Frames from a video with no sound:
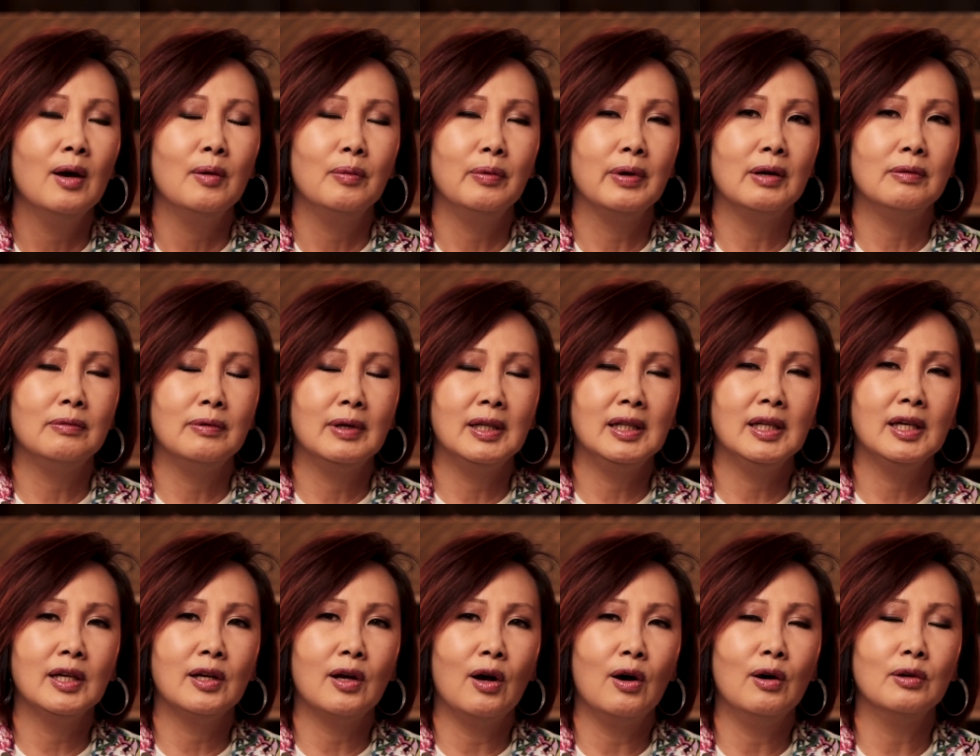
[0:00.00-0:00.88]
We are
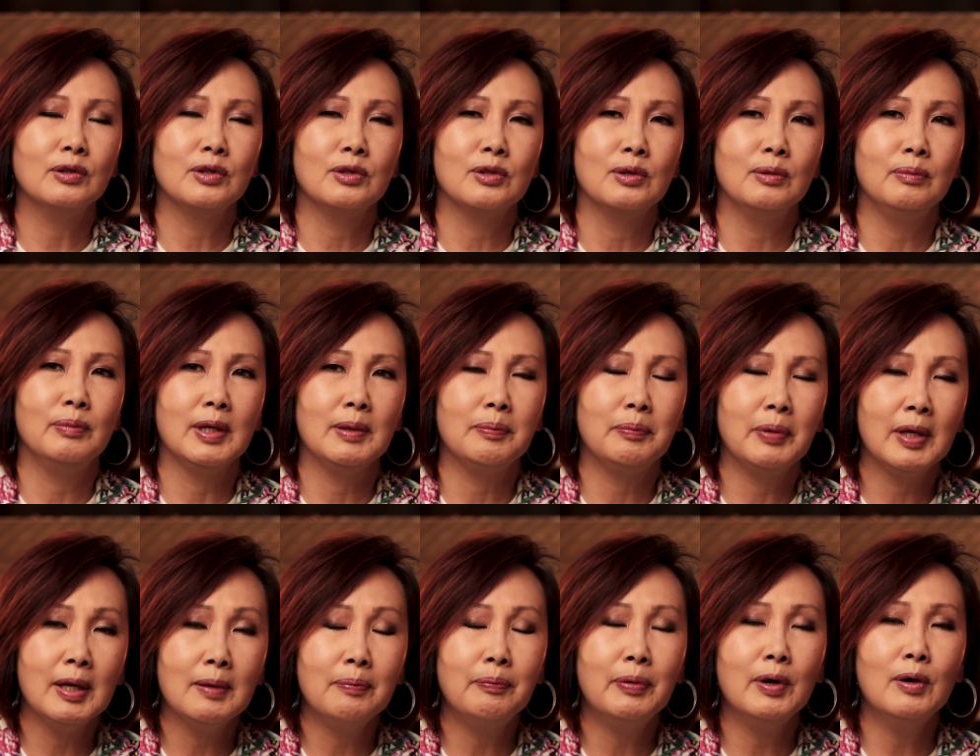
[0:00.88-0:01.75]
really called to be
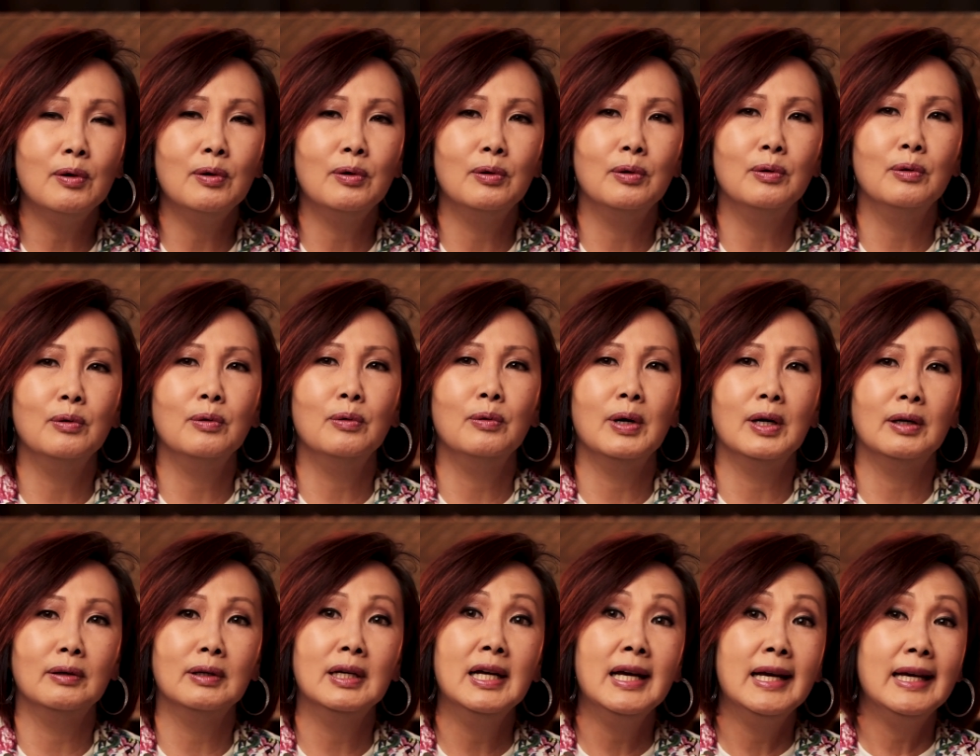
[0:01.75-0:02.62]
people who
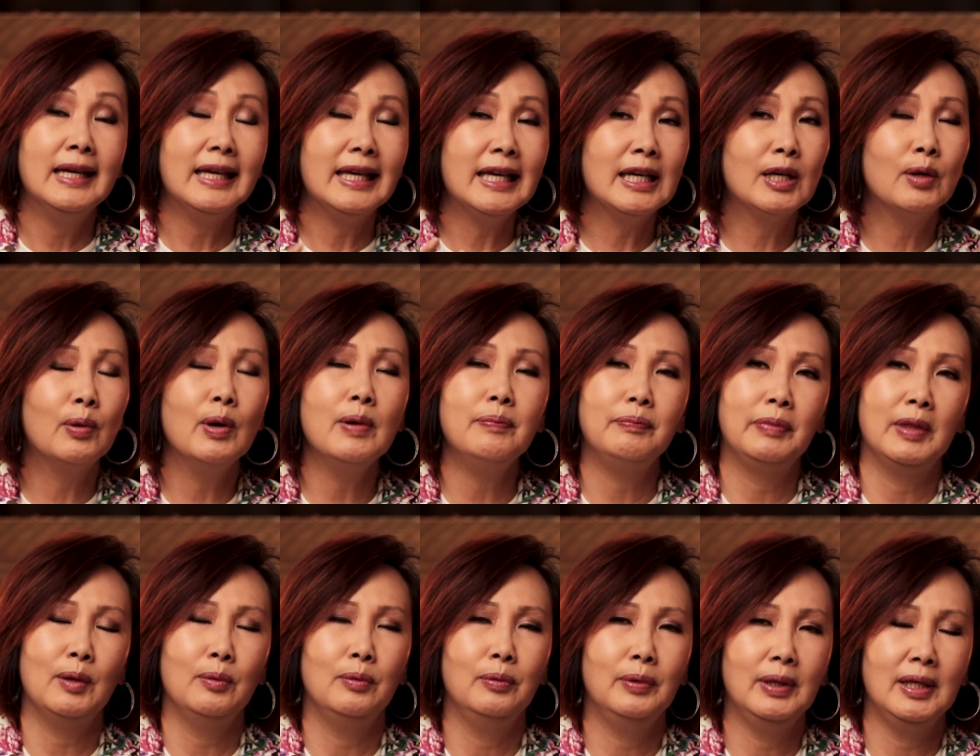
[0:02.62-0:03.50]
will equip
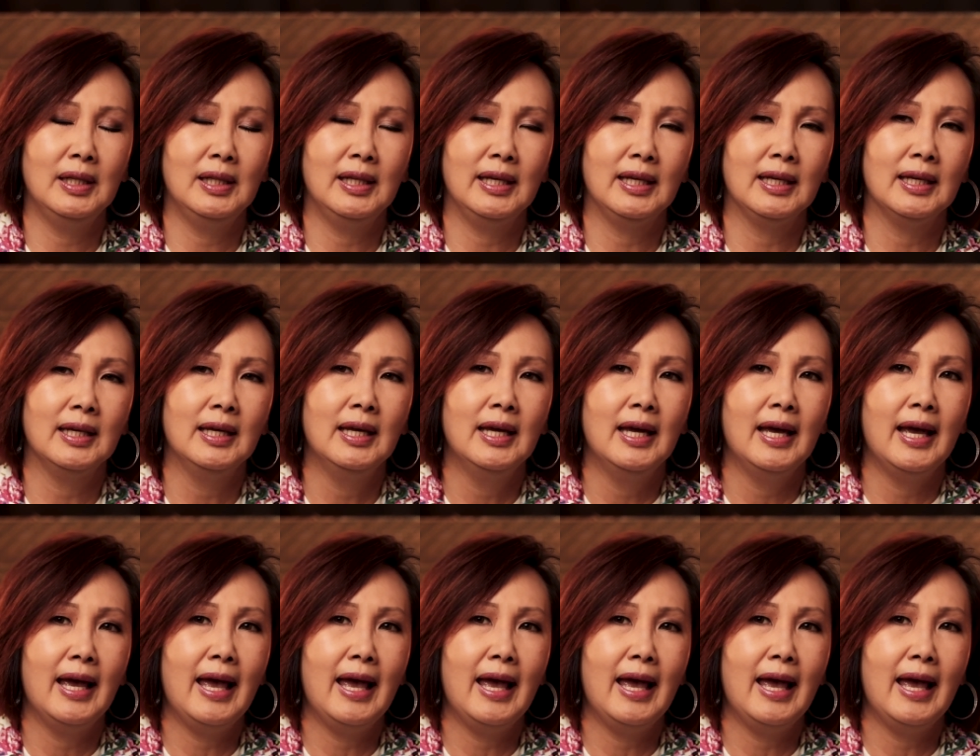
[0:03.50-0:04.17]
the willing